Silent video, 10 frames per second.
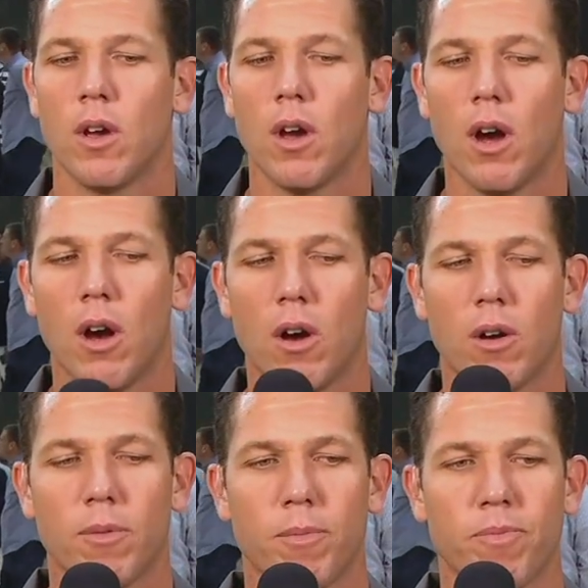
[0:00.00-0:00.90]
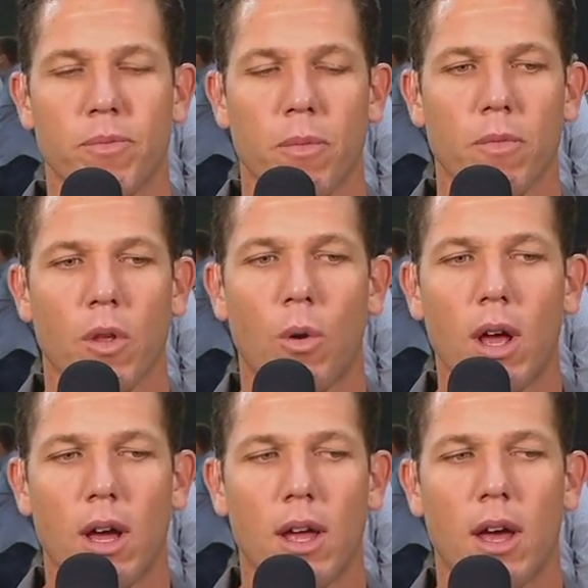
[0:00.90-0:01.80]
Um, well,
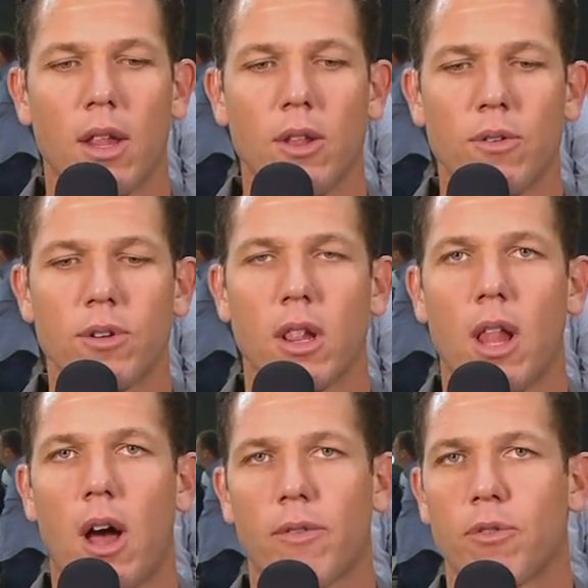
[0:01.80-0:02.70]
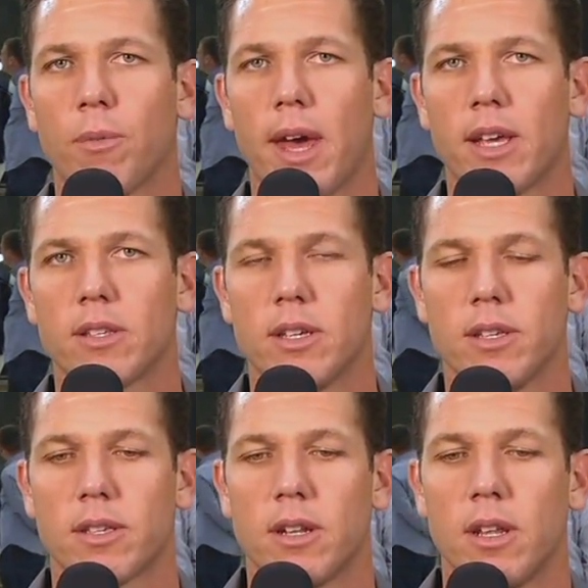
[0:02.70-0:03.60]
I, I learned a lot from last
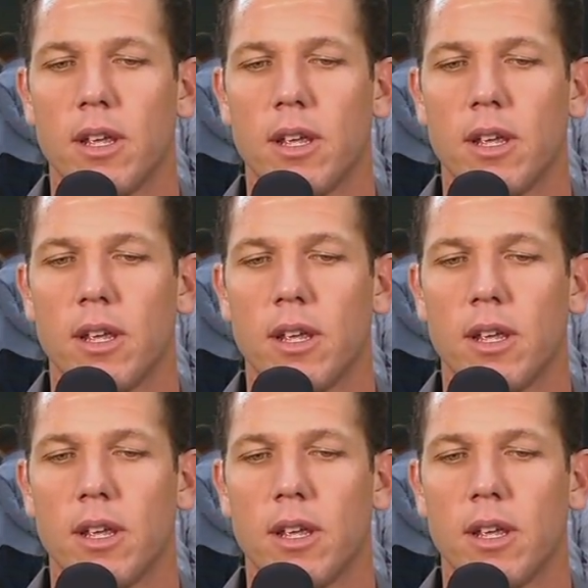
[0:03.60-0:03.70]
season.